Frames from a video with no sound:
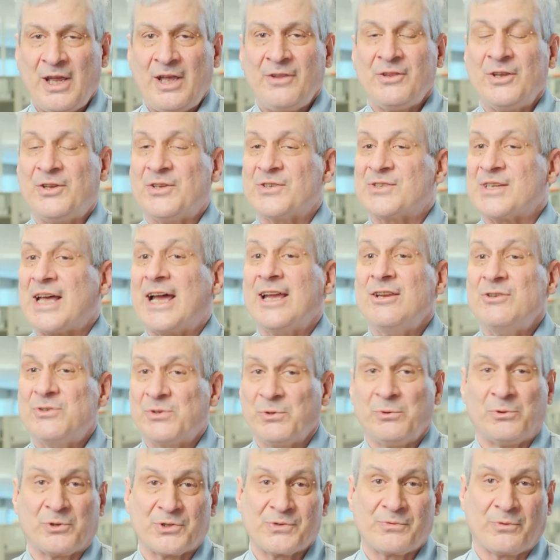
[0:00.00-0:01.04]
the design
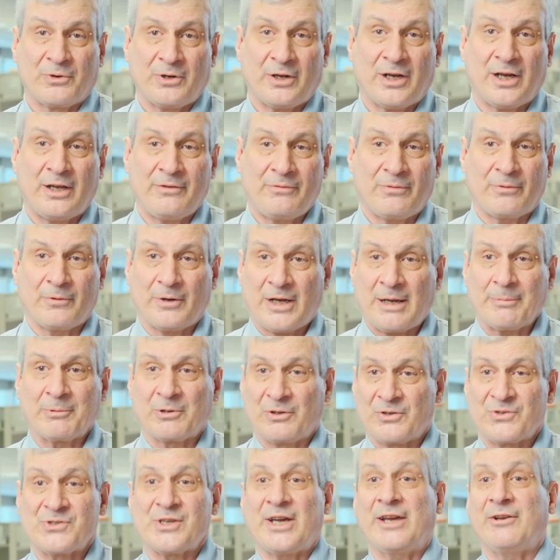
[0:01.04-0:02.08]
tools for, for
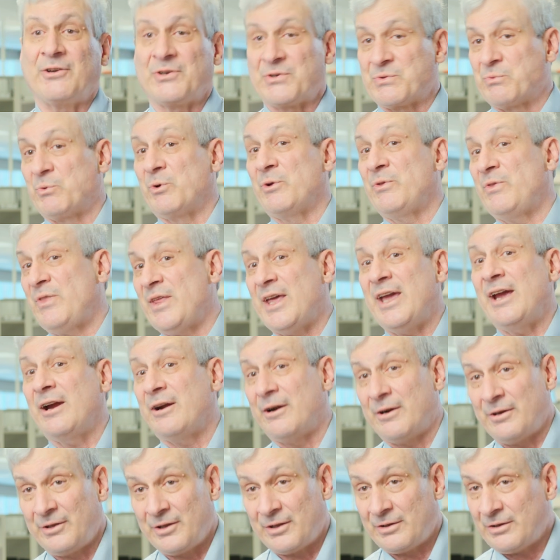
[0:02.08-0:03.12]
optical designers weren't
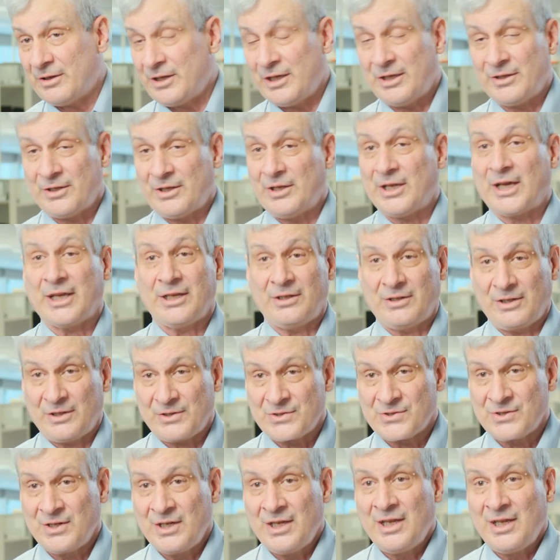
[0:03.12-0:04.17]
there in the, in the 90s.